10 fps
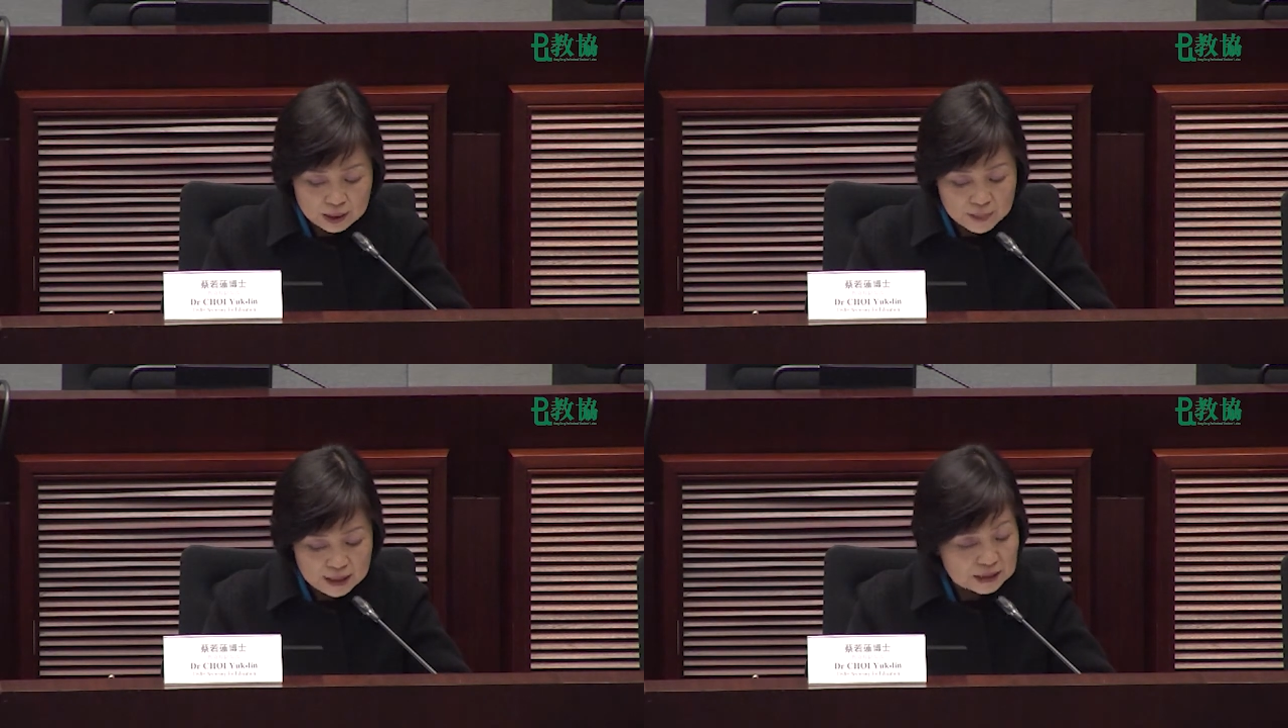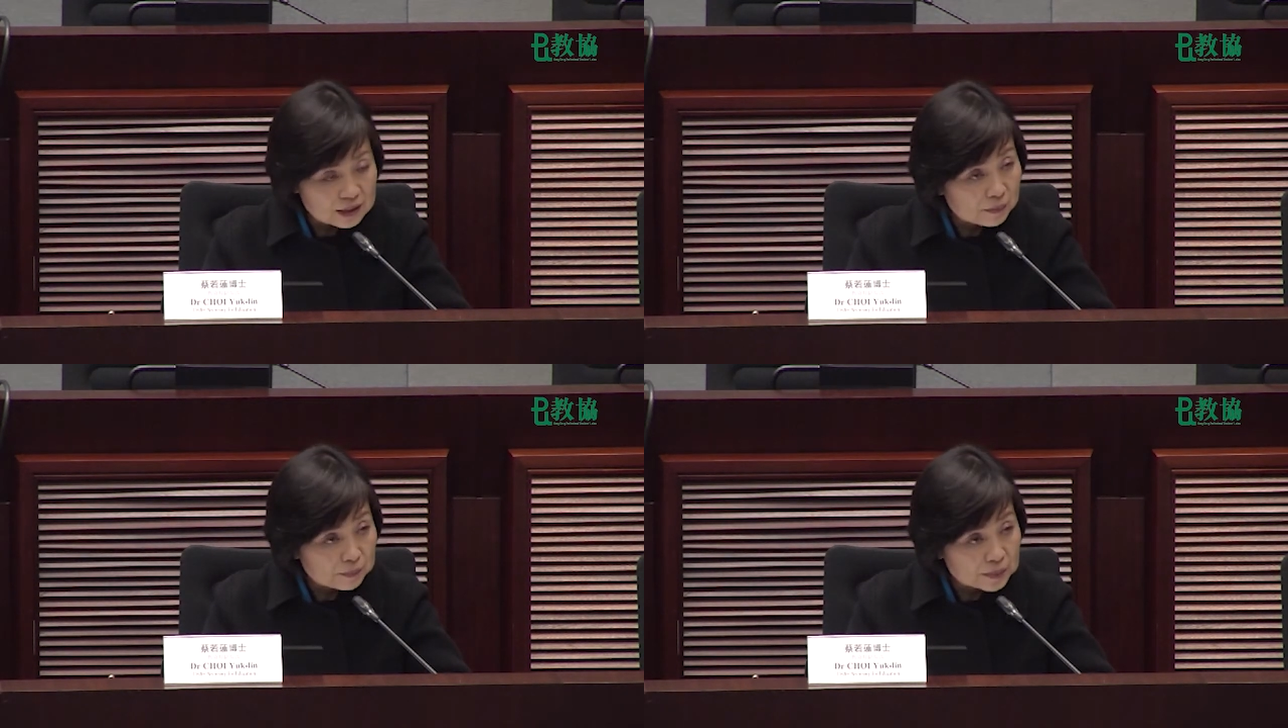For
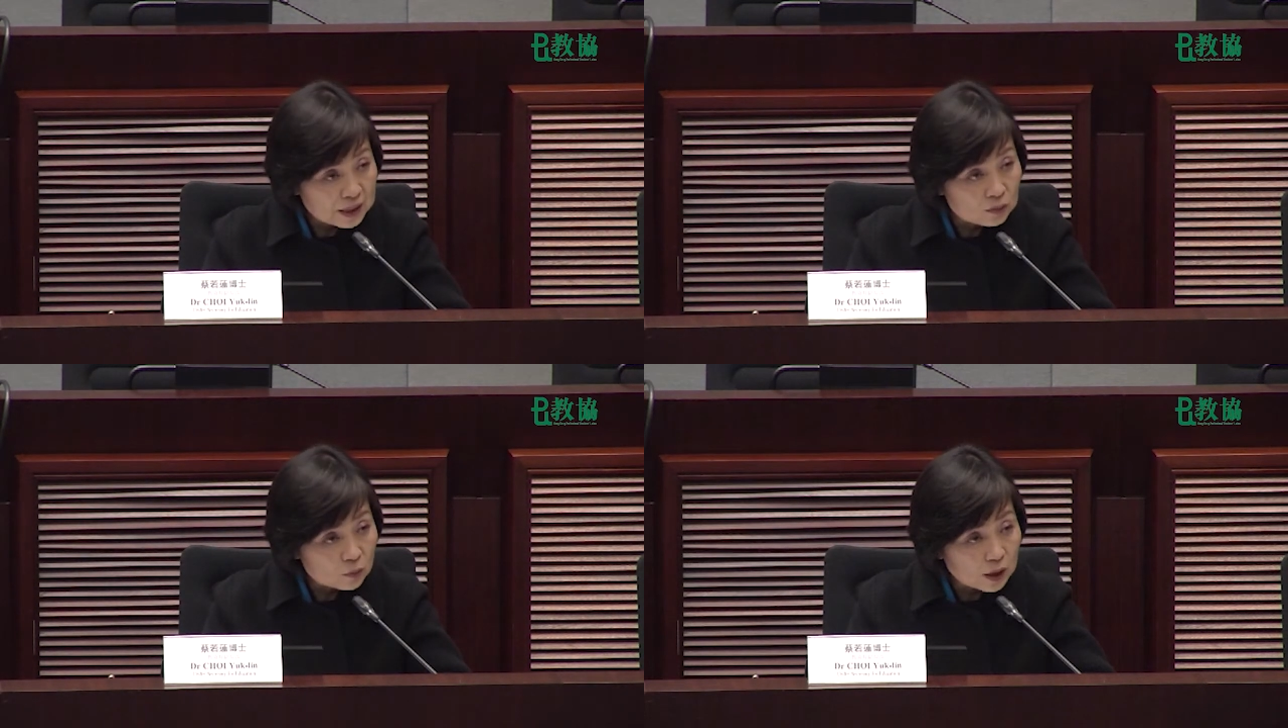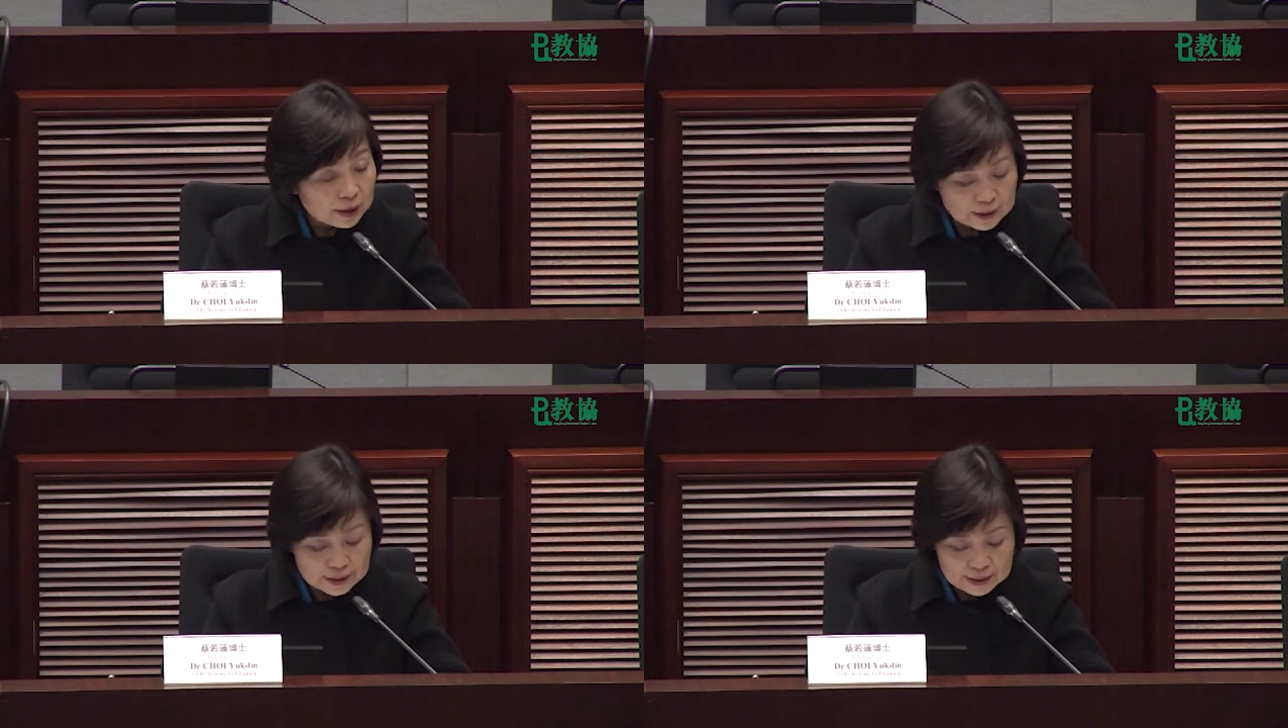September
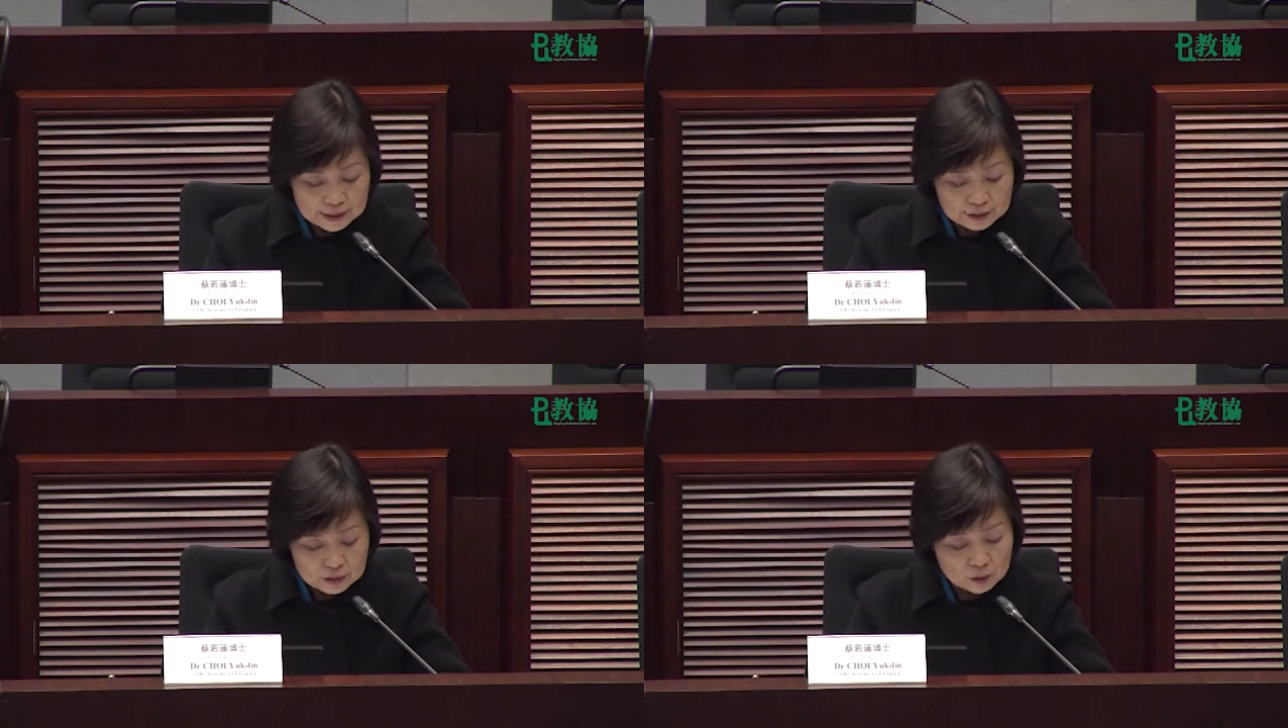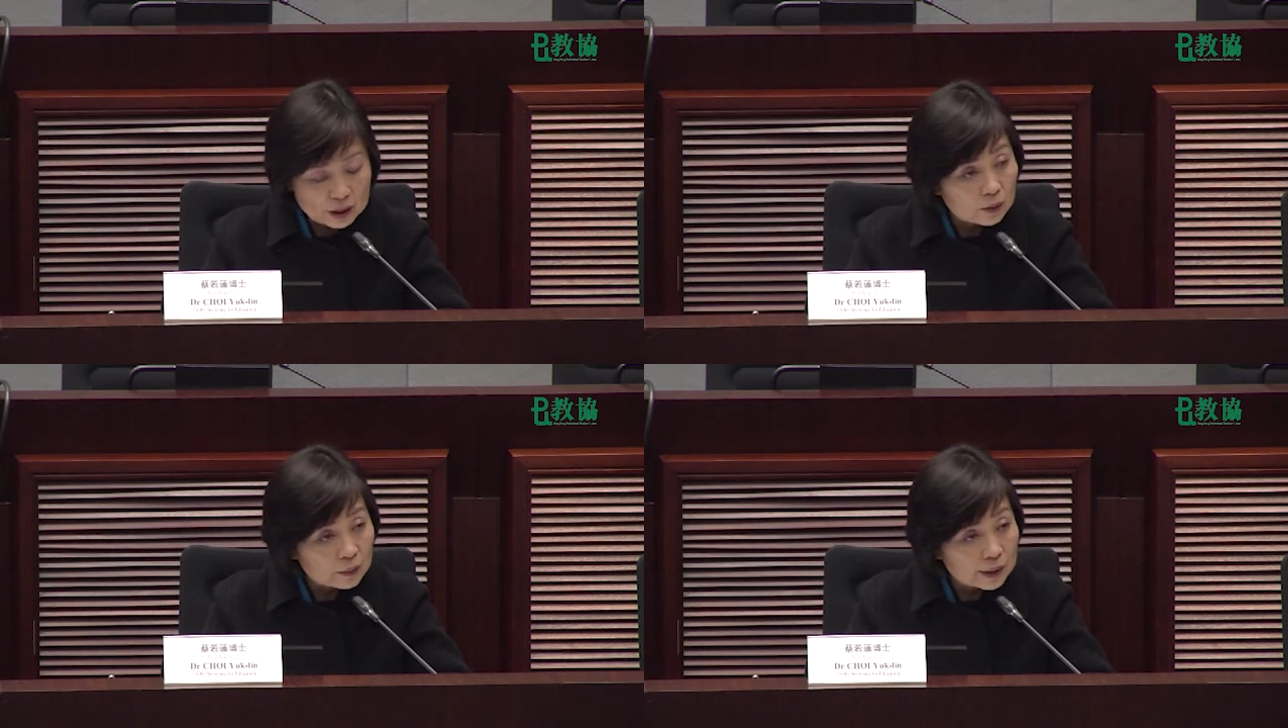
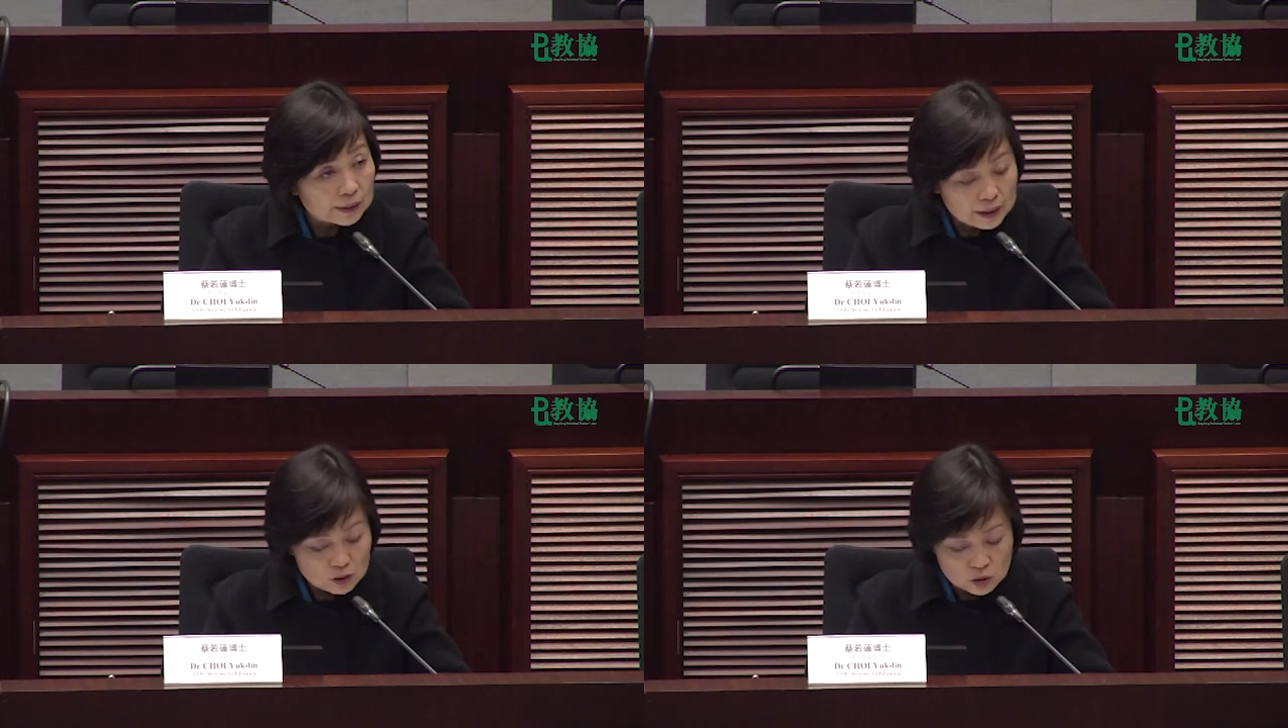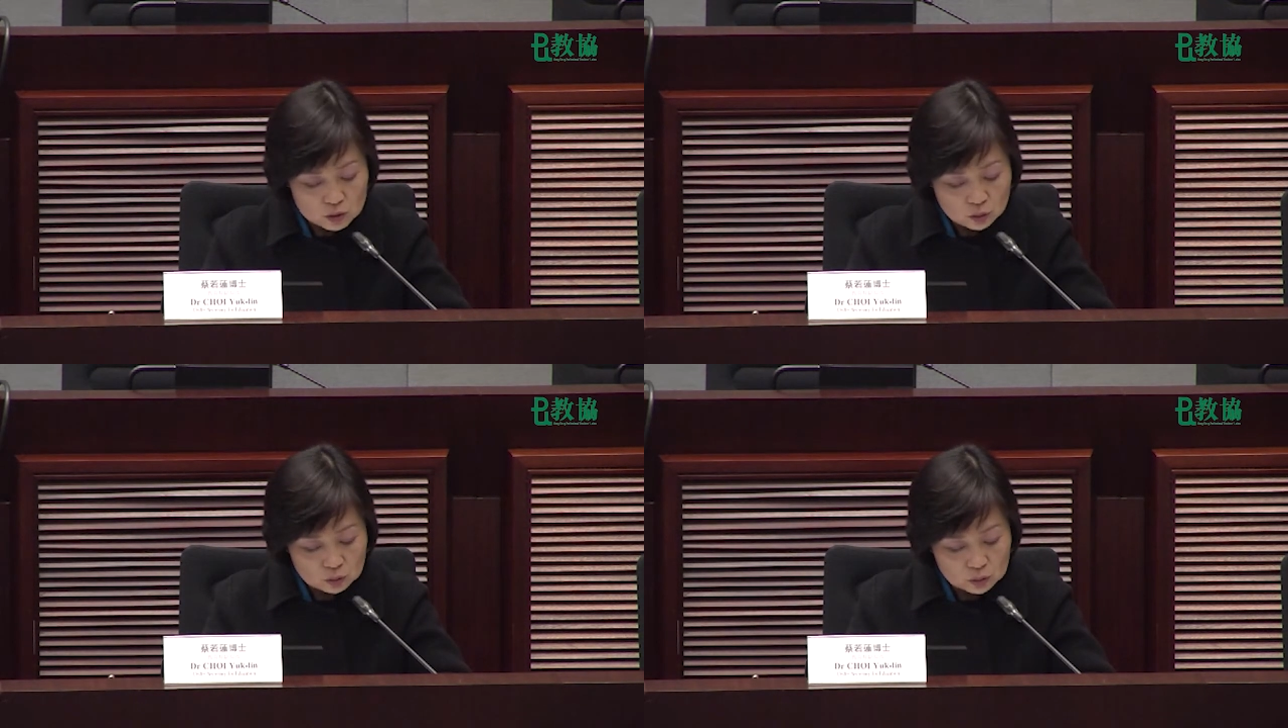2019,